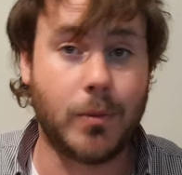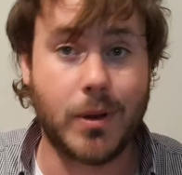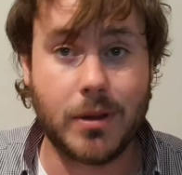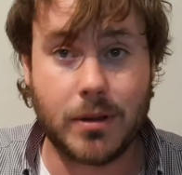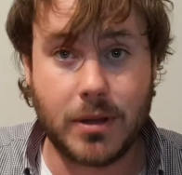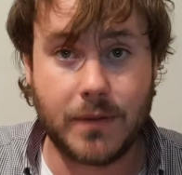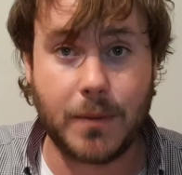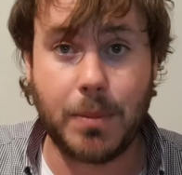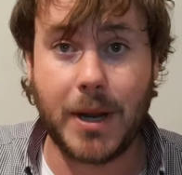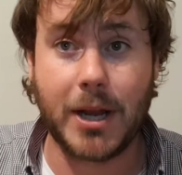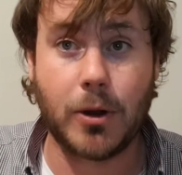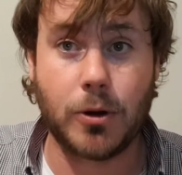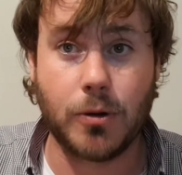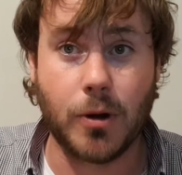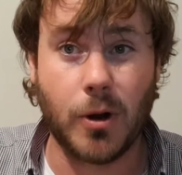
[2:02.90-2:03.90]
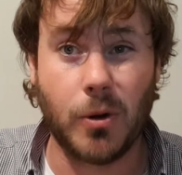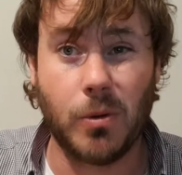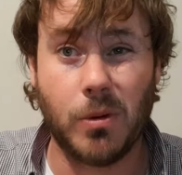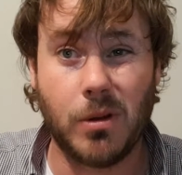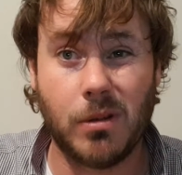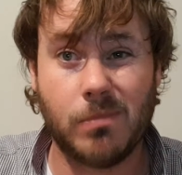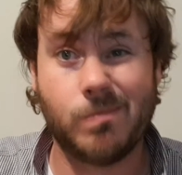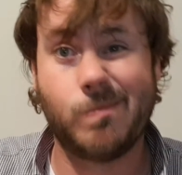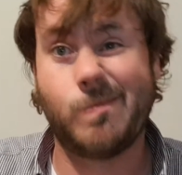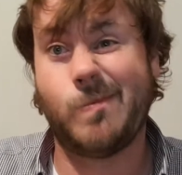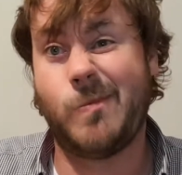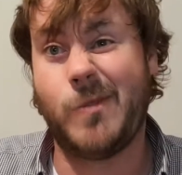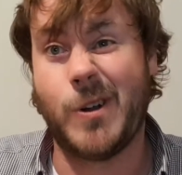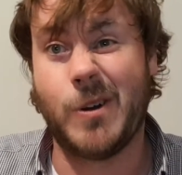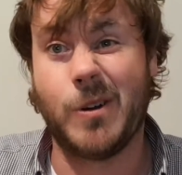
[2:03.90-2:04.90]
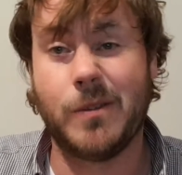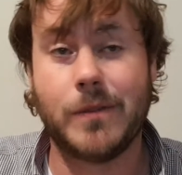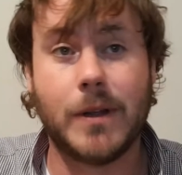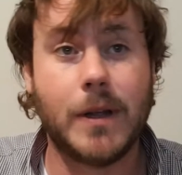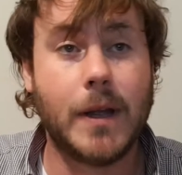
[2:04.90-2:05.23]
with, if you're playing on your own, fair enough.